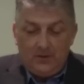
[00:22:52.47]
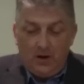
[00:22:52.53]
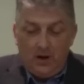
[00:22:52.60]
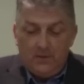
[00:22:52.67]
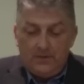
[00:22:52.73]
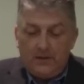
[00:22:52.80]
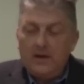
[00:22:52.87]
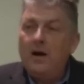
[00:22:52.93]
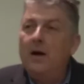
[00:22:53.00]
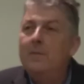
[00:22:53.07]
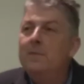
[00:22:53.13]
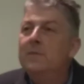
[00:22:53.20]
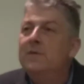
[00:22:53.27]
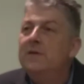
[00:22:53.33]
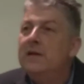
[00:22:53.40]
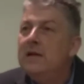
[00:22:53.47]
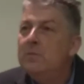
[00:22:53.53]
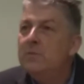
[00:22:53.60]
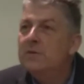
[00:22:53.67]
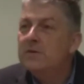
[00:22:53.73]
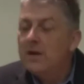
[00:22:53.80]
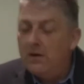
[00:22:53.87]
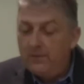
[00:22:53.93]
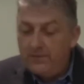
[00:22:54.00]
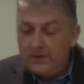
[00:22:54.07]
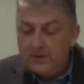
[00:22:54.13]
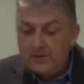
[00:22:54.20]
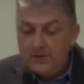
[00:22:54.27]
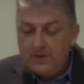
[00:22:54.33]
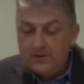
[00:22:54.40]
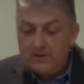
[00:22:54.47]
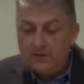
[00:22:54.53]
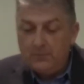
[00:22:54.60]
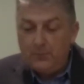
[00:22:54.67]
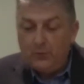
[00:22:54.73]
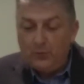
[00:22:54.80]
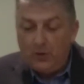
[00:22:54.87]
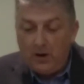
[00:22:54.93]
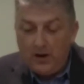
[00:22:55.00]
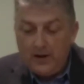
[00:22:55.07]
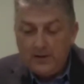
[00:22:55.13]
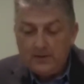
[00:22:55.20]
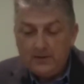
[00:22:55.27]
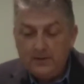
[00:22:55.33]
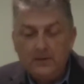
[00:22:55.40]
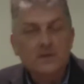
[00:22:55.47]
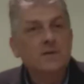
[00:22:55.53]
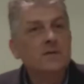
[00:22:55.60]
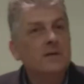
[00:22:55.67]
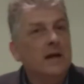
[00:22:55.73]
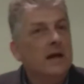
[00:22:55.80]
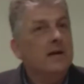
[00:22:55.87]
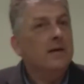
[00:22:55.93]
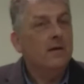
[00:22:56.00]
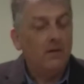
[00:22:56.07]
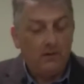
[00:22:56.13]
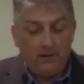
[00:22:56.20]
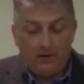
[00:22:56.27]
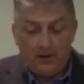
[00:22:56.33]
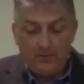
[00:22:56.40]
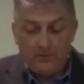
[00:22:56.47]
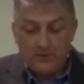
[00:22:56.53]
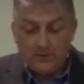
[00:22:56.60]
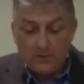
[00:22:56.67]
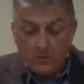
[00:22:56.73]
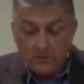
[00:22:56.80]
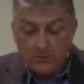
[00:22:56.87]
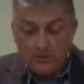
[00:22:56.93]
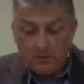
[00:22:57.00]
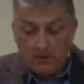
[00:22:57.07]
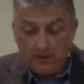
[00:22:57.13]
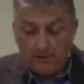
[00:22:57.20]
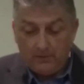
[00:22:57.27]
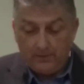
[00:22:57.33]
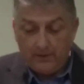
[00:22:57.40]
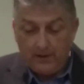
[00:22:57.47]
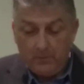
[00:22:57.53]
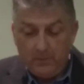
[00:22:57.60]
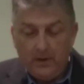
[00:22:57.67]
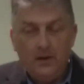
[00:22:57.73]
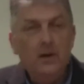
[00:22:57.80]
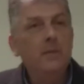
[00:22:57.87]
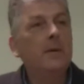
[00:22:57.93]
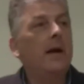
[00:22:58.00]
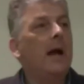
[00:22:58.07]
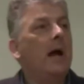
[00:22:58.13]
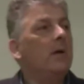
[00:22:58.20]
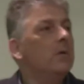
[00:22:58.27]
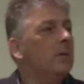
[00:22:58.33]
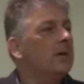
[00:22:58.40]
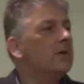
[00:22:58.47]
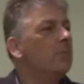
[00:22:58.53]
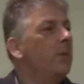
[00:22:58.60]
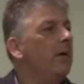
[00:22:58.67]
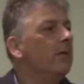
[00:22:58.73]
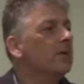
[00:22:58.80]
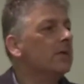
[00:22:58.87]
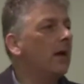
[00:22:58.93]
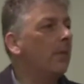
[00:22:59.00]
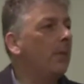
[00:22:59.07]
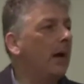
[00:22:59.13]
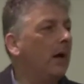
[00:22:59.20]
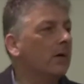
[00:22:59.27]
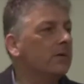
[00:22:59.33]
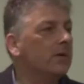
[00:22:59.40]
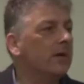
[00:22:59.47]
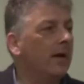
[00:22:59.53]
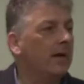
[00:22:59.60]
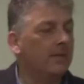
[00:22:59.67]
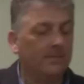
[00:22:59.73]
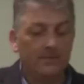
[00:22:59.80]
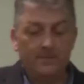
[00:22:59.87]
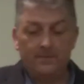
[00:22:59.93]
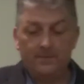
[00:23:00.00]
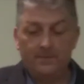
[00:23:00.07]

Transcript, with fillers: to overcome deep selfishness and pride and sin in our lives. It's not too hard for Him. But how to experience that power today?